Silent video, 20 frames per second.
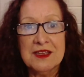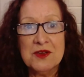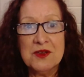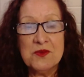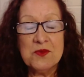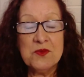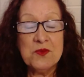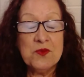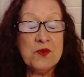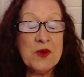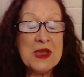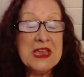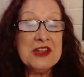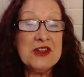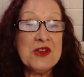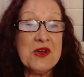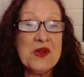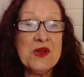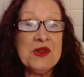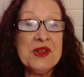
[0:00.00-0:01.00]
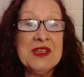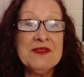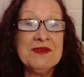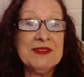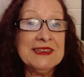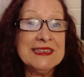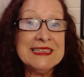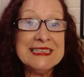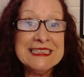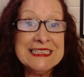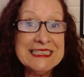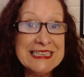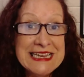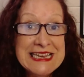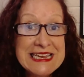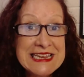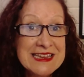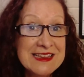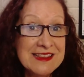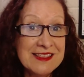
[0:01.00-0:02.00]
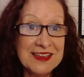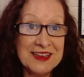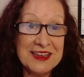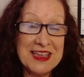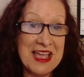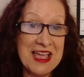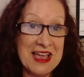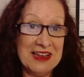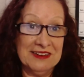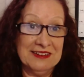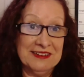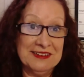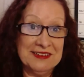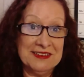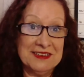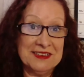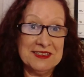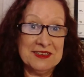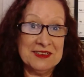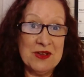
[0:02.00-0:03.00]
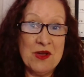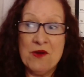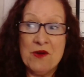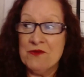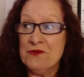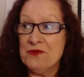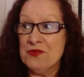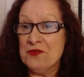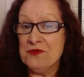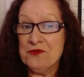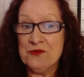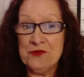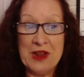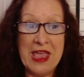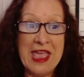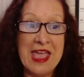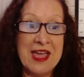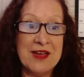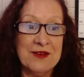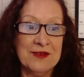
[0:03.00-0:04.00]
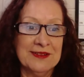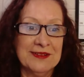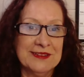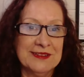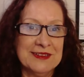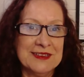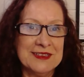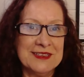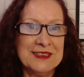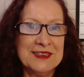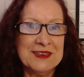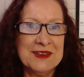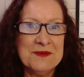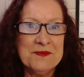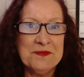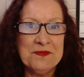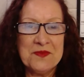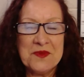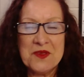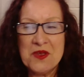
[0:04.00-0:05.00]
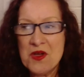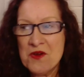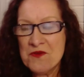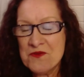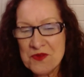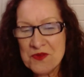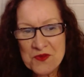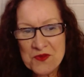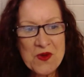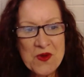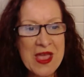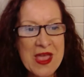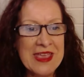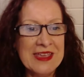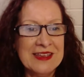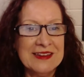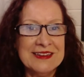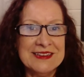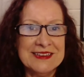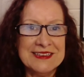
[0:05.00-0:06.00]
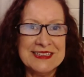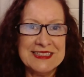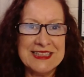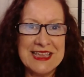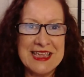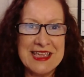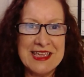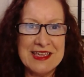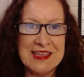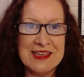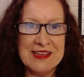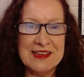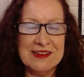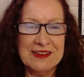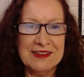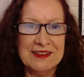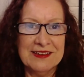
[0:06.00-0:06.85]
We don't even see the colours of the flowers of the way it is there.